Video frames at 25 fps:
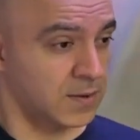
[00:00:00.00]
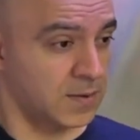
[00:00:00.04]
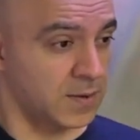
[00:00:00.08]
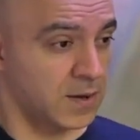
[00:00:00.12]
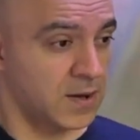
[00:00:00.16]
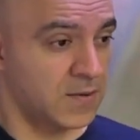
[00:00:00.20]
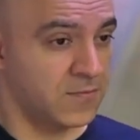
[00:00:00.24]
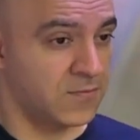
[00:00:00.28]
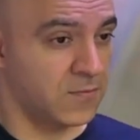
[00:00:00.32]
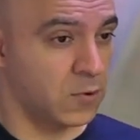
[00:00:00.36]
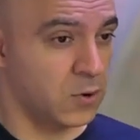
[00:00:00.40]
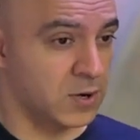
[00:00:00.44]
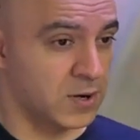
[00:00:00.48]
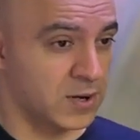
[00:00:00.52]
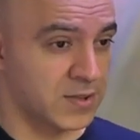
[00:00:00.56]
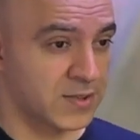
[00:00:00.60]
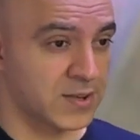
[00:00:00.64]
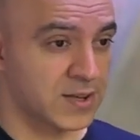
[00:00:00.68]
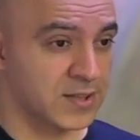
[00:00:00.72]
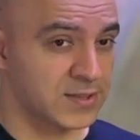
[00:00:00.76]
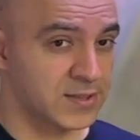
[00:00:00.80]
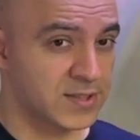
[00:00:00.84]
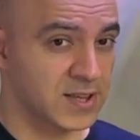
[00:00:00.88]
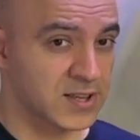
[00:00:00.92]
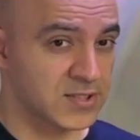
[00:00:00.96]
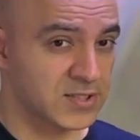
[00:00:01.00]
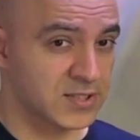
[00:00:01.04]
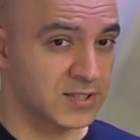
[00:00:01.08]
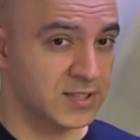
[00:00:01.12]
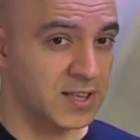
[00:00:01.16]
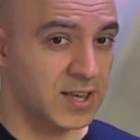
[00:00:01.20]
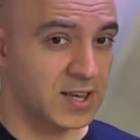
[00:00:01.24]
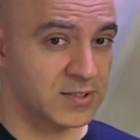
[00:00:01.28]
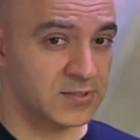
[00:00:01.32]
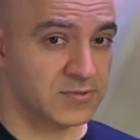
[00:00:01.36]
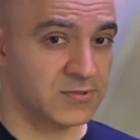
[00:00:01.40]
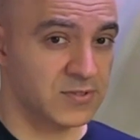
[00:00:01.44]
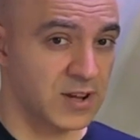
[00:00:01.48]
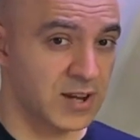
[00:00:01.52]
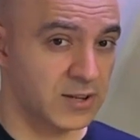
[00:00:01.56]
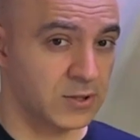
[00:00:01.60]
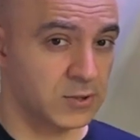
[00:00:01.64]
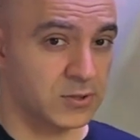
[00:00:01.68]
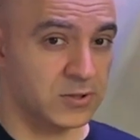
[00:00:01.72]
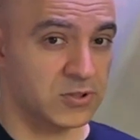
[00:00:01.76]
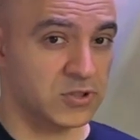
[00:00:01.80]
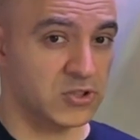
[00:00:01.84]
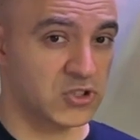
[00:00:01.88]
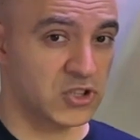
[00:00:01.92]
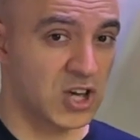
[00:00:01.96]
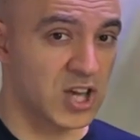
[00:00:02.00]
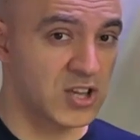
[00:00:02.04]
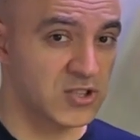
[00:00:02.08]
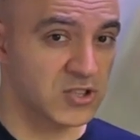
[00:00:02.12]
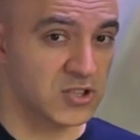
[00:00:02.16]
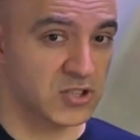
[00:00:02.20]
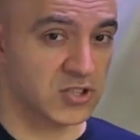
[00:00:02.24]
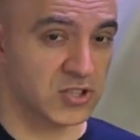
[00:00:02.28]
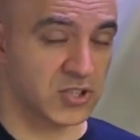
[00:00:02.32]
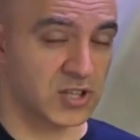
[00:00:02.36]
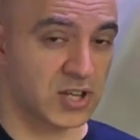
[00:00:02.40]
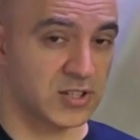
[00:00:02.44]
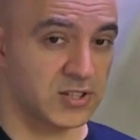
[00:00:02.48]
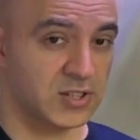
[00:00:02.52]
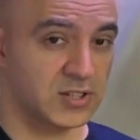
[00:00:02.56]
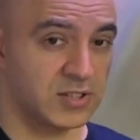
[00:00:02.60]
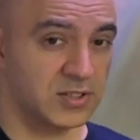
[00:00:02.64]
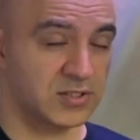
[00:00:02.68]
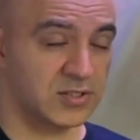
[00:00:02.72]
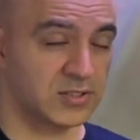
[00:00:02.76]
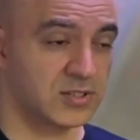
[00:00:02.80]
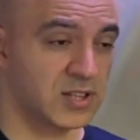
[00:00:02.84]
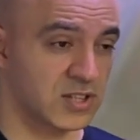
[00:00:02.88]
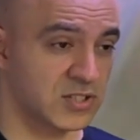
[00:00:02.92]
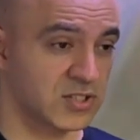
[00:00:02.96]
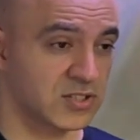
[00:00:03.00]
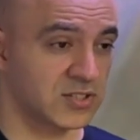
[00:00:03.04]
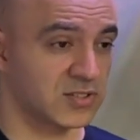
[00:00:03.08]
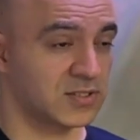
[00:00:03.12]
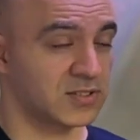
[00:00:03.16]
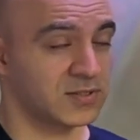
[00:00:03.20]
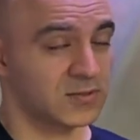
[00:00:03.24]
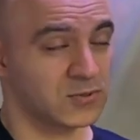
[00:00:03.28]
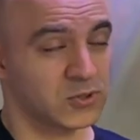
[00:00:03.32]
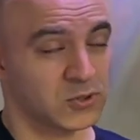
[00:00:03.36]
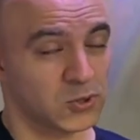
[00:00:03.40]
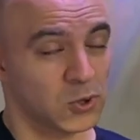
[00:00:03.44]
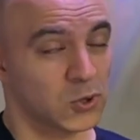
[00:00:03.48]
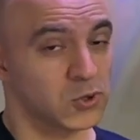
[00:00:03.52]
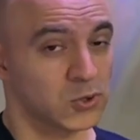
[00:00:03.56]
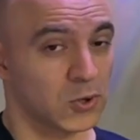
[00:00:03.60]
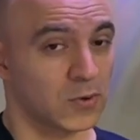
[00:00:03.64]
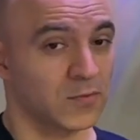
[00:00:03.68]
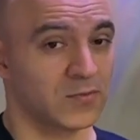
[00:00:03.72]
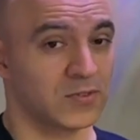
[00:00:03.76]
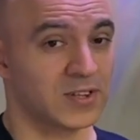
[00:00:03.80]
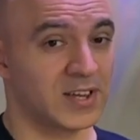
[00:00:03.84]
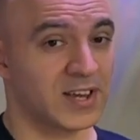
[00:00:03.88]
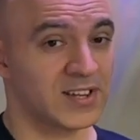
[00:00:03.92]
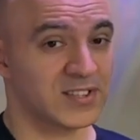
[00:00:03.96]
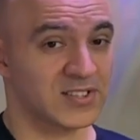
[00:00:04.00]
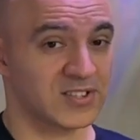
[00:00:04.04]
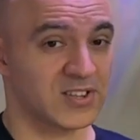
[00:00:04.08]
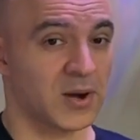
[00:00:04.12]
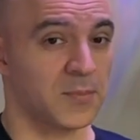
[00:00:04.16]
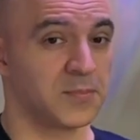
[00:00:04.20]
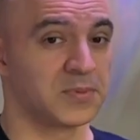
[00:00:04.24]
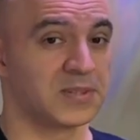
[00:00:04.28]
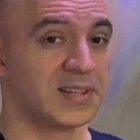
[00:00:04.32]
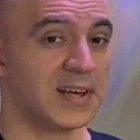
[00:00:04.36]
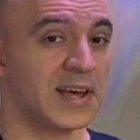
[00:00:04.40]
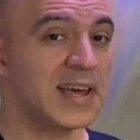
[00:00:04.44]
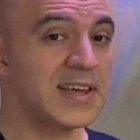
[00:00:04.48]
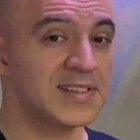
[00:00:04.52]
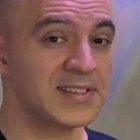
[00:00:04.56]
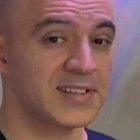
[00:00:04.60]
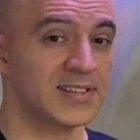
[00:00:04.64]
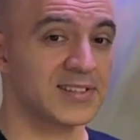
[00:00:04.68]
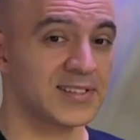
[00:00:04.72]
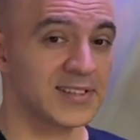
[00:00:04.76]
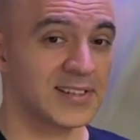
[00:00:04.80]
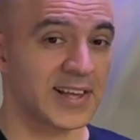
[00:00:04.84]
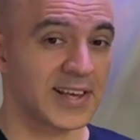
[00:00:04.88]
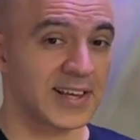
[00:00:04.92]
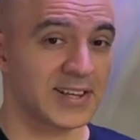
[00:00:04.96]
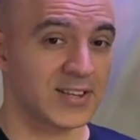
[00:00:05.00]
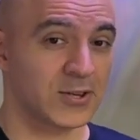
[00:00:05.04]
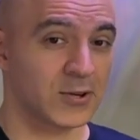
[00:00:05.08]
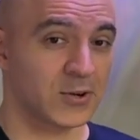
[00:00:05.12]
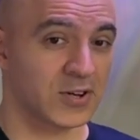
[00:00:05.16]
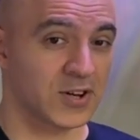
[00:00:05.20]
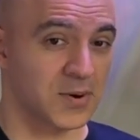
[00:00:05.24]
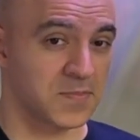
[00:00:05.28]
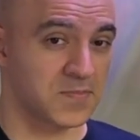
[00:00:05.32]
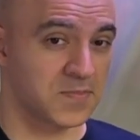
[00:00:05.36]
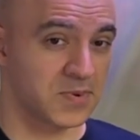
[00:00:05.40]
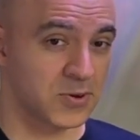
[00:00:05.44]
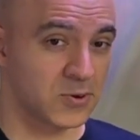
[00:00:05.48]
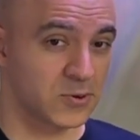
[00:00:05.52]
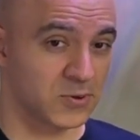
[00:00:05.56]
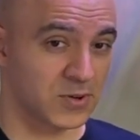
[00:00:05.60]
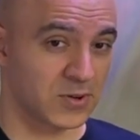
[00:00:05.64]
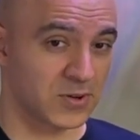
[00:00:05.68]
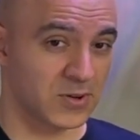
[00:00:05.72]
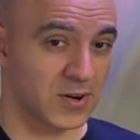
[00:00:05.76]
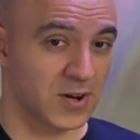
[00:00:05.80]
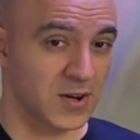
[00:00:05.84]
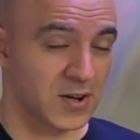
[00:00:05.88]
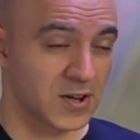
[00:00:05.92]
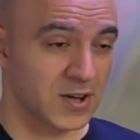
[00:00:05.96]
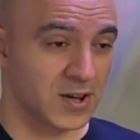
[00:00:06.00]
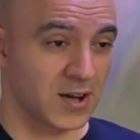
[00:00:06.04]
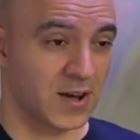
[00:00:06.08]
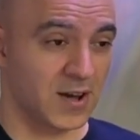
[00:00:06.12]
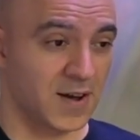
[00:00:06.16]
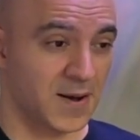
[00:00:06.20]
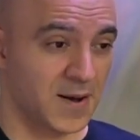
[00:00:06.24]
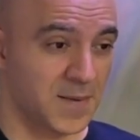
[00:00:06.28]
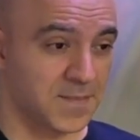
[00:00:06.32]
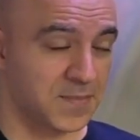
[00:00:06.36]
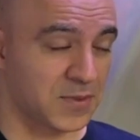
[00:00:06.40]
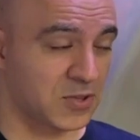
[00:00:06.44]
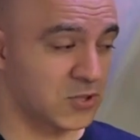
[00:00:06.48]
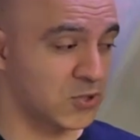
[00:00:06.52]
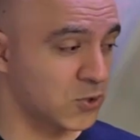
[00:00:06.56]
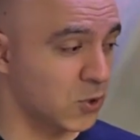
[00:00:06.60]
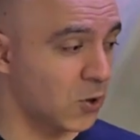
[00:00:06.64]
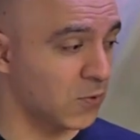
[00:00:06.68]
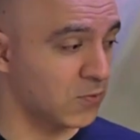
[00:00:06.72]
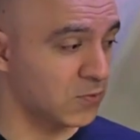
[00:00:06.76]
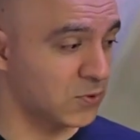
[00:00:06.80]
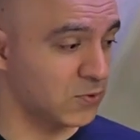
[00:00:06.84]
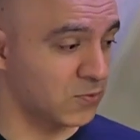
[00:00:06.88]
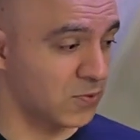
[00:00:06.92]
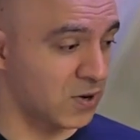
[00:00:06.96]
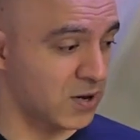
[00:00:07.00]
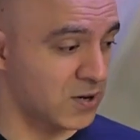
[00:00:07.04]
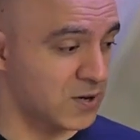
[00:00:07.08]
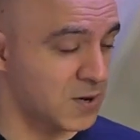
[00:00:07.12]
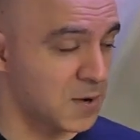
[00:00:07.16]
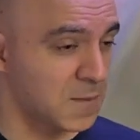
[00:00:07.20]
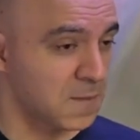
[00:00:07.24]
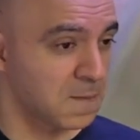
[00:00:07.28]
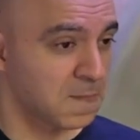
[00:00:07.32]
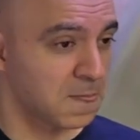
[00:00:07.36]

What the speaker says: a water that doesn't get regular changes and it doesn't sort of get updated like your computer software,